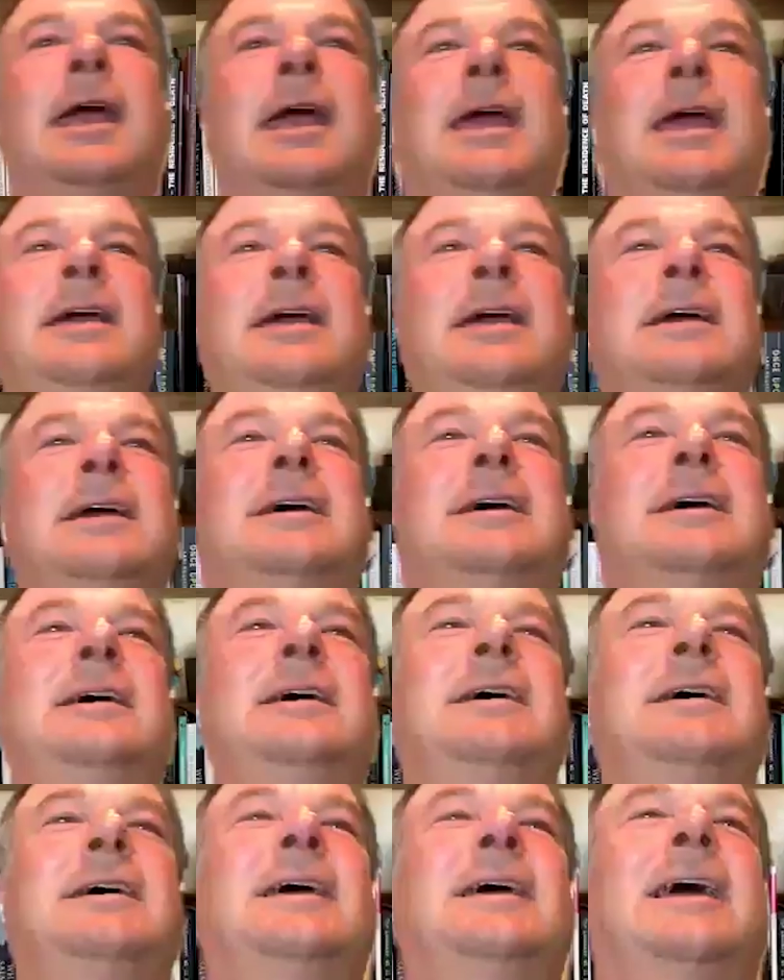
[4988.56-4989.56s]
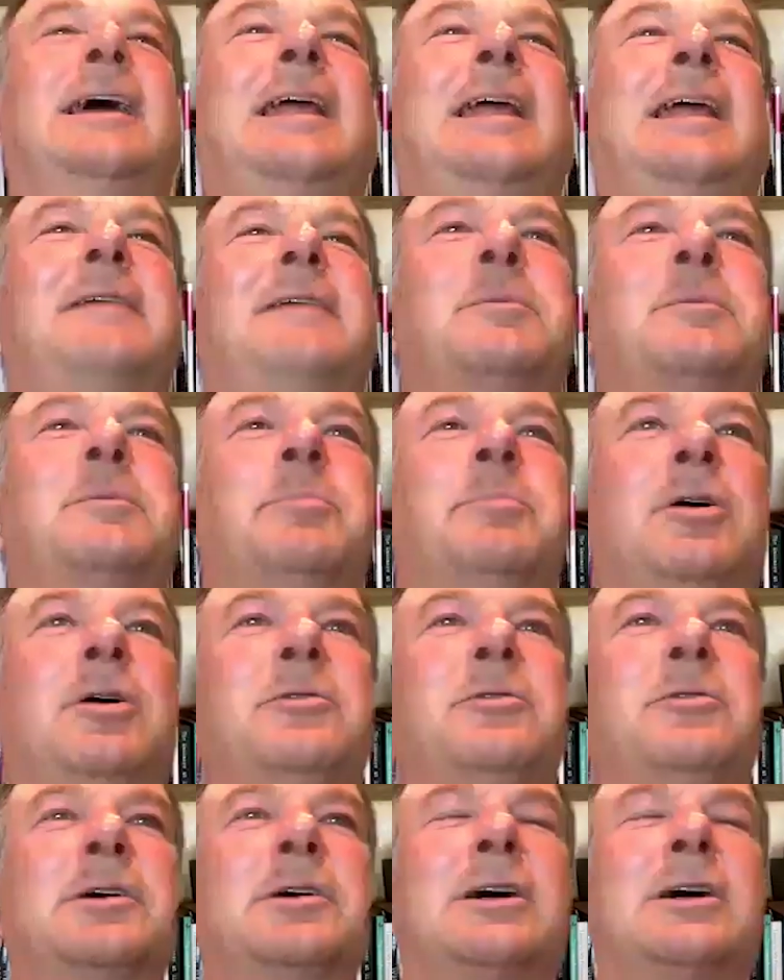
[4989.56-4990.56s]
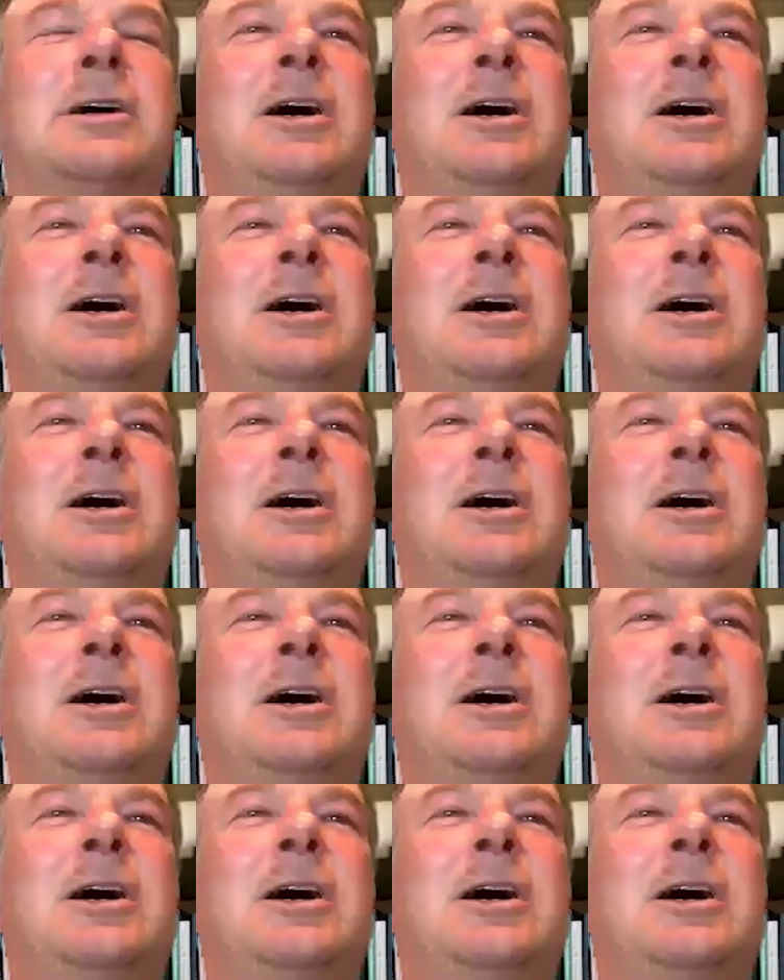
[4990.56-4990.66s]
and have a protocol that you follow.